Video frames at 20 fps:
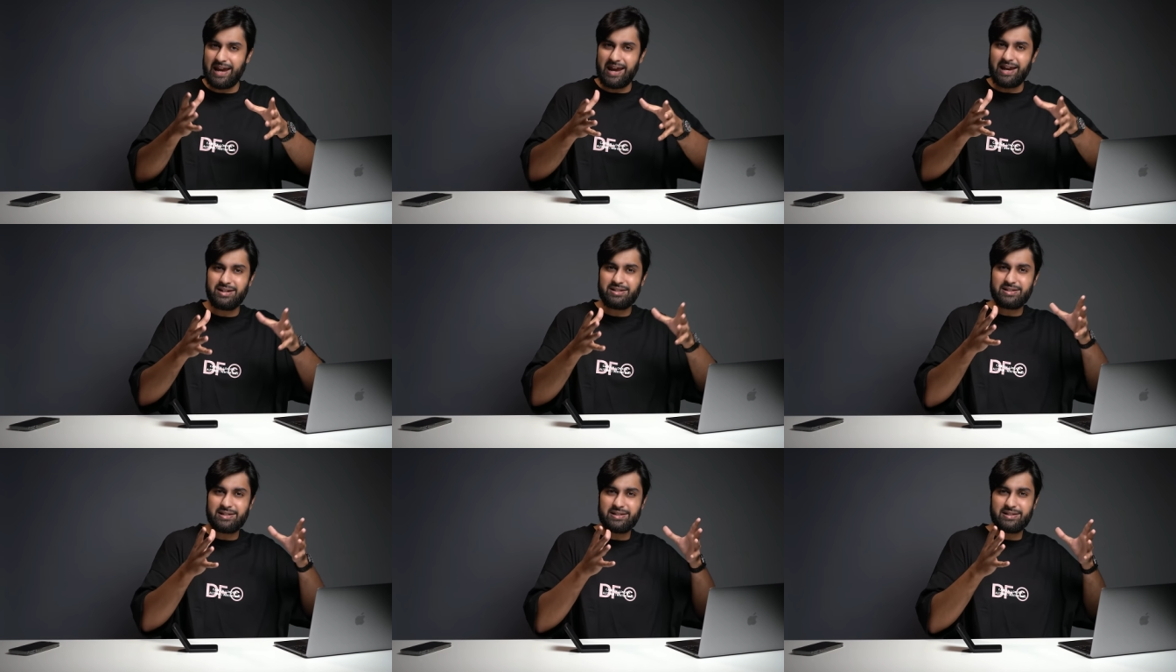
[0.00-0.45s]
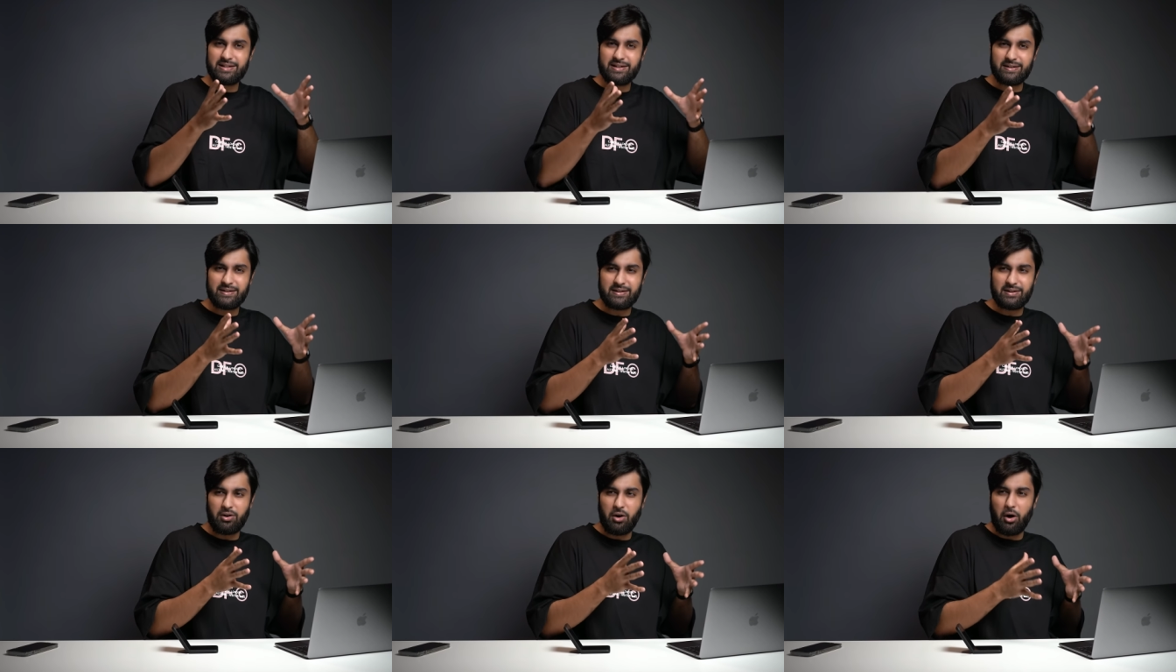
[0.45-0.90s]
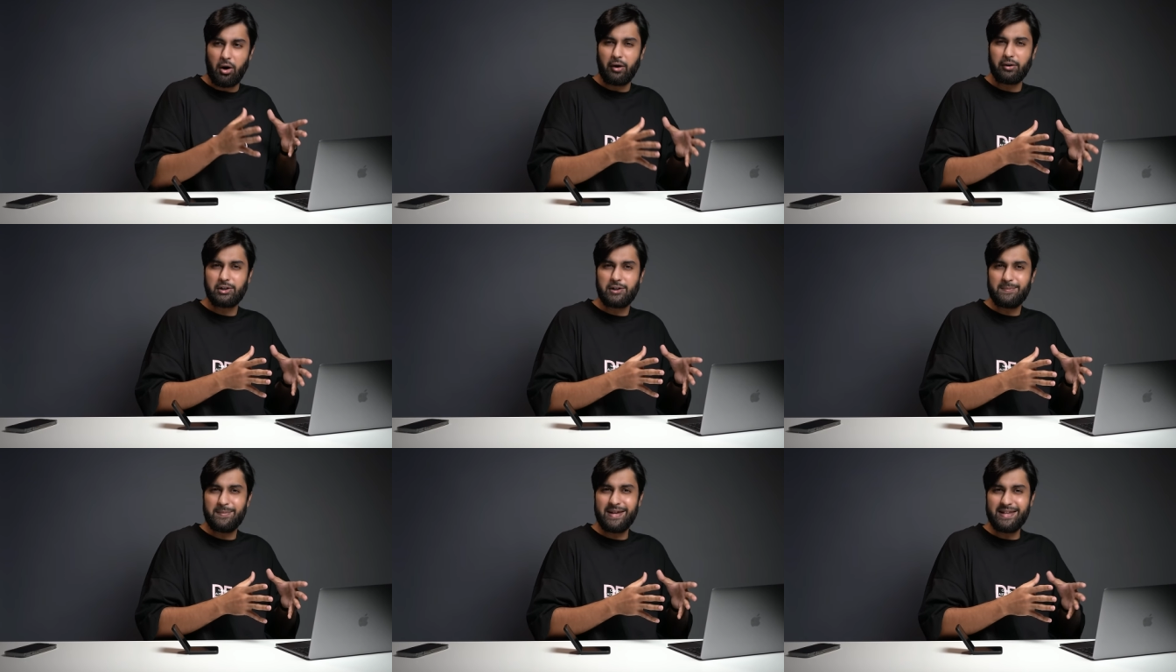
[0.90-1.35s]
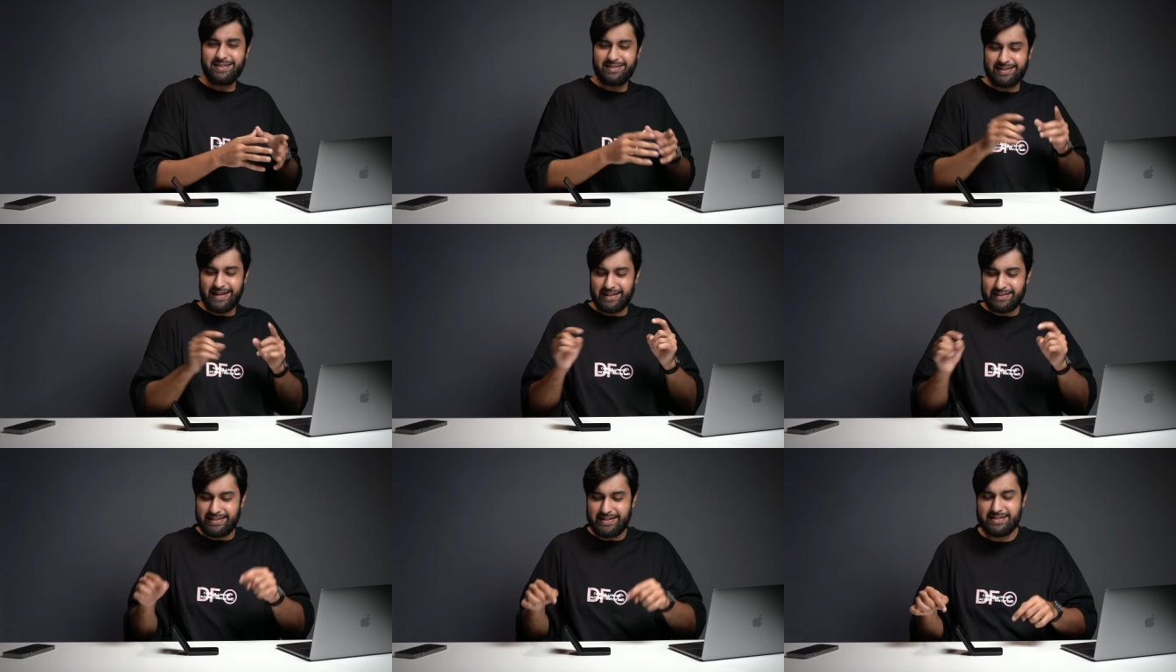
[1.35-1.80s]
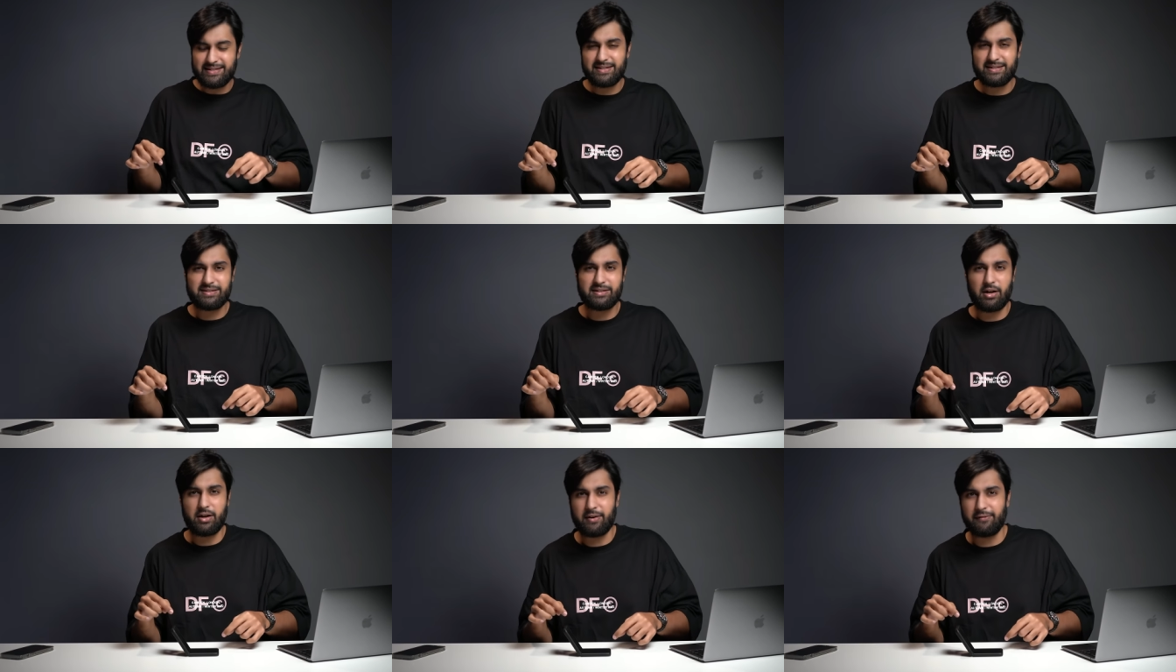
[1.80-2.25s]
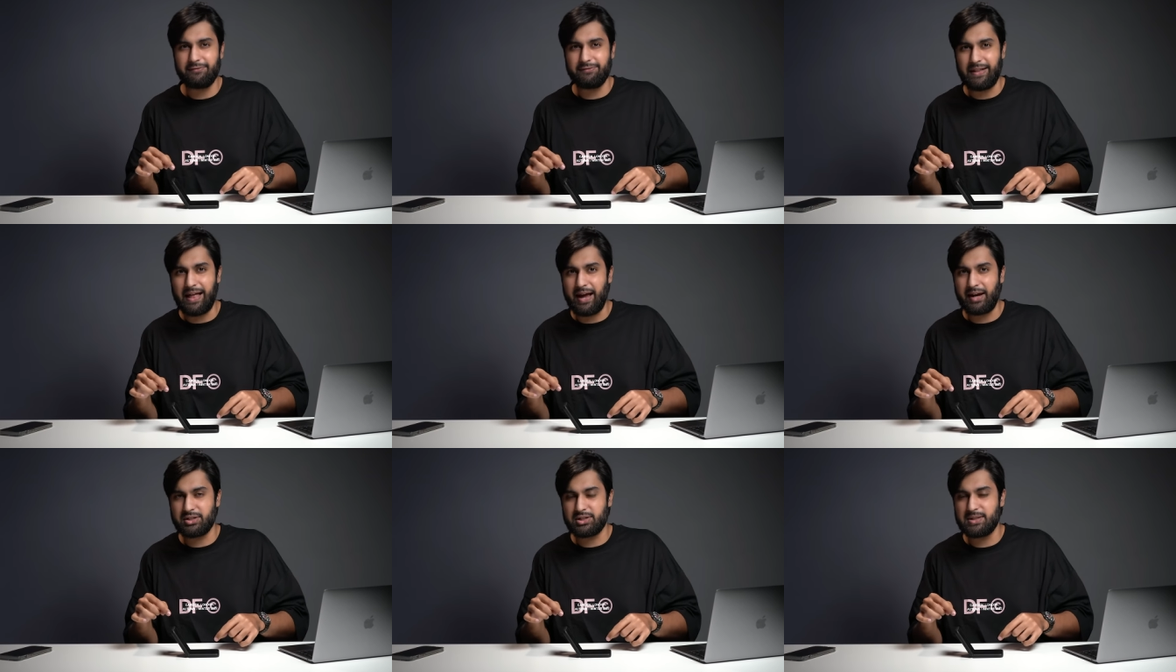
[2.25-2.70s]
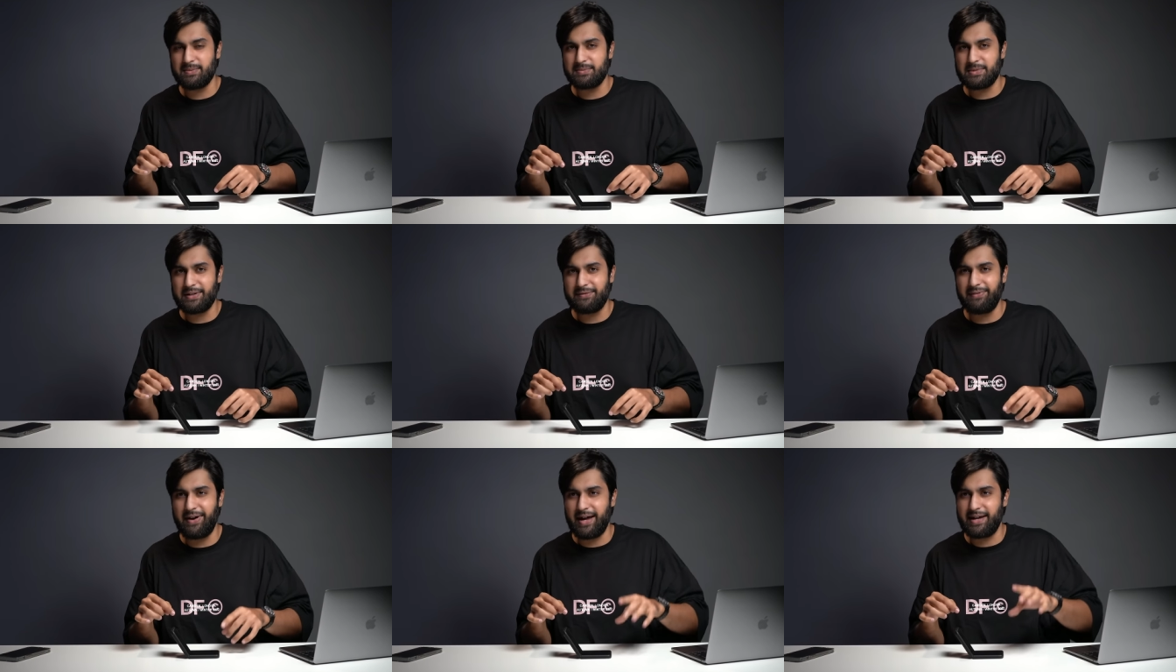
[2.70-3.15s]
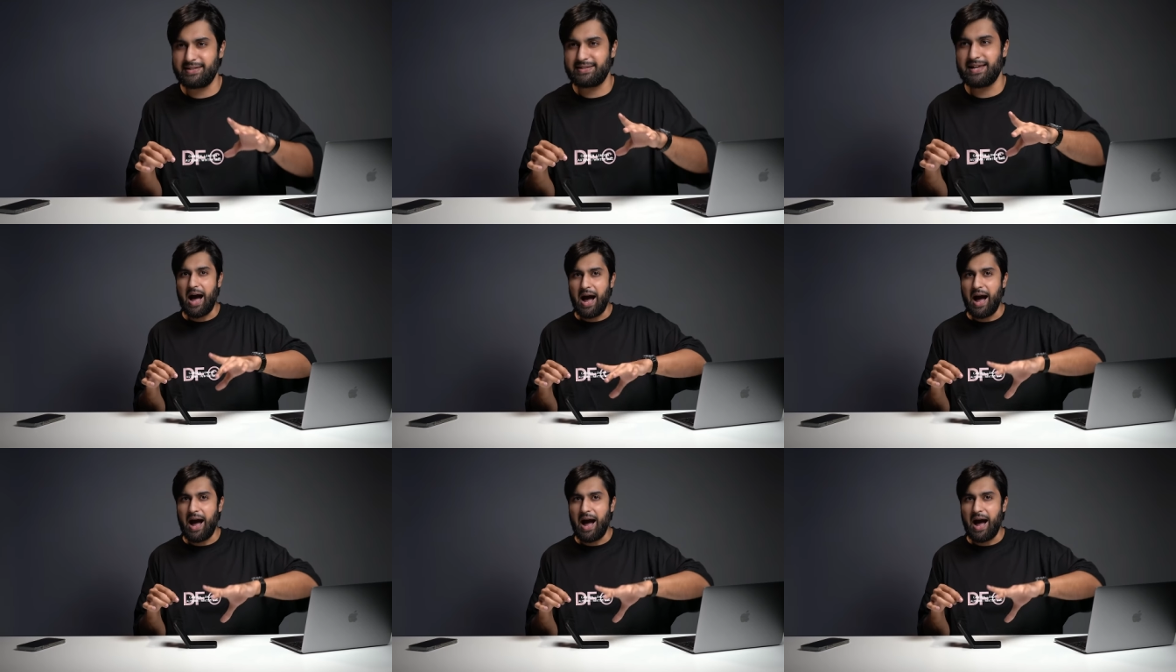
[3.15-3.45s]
into the argument that this is not a flagship device.